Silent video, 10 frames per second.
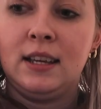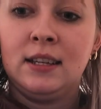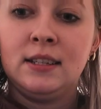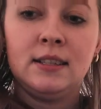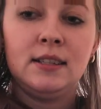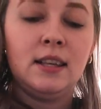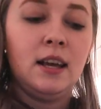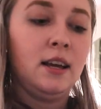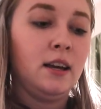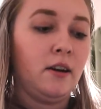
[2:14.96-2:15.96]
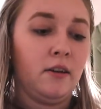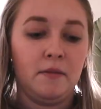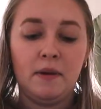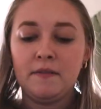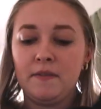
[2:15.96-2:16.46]
These
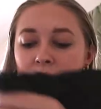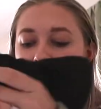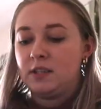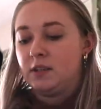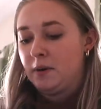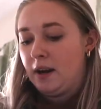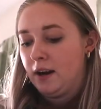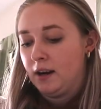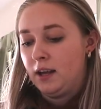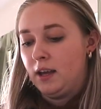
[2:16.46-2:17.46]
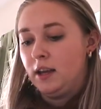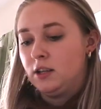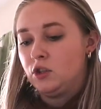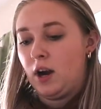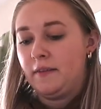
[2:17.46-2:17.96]
are my favorite to wear
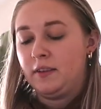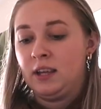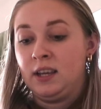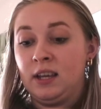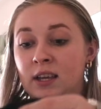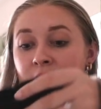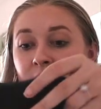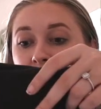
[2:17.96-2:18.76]
traveling.